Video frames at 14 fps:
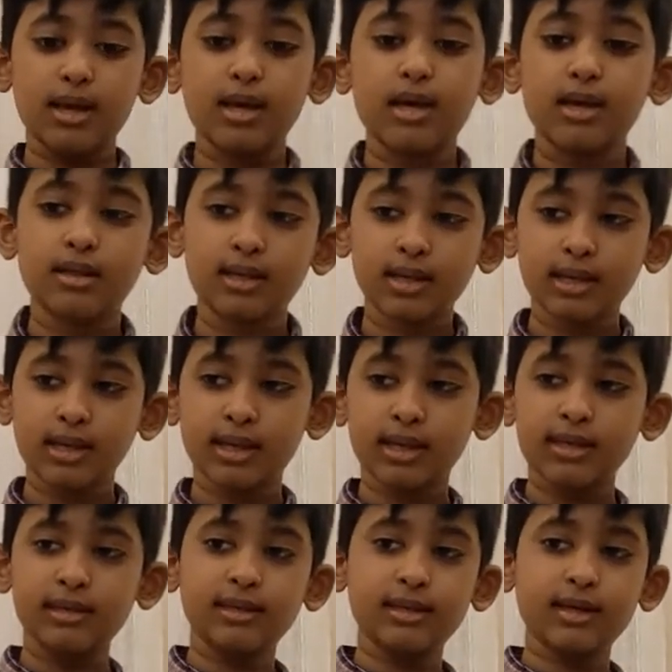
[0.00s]

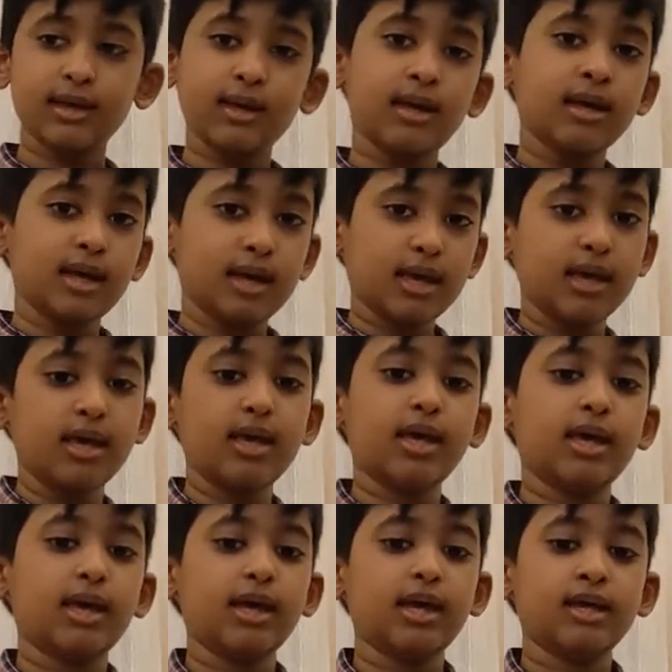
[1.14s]
encasing
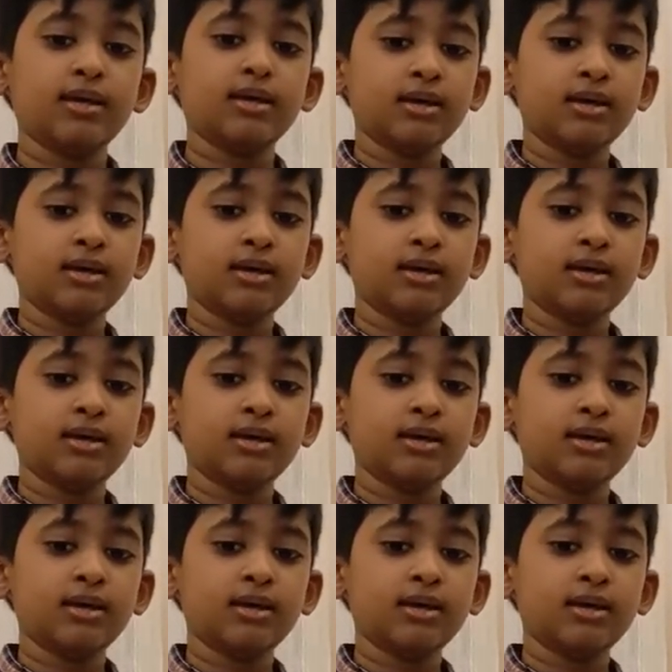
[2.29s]
a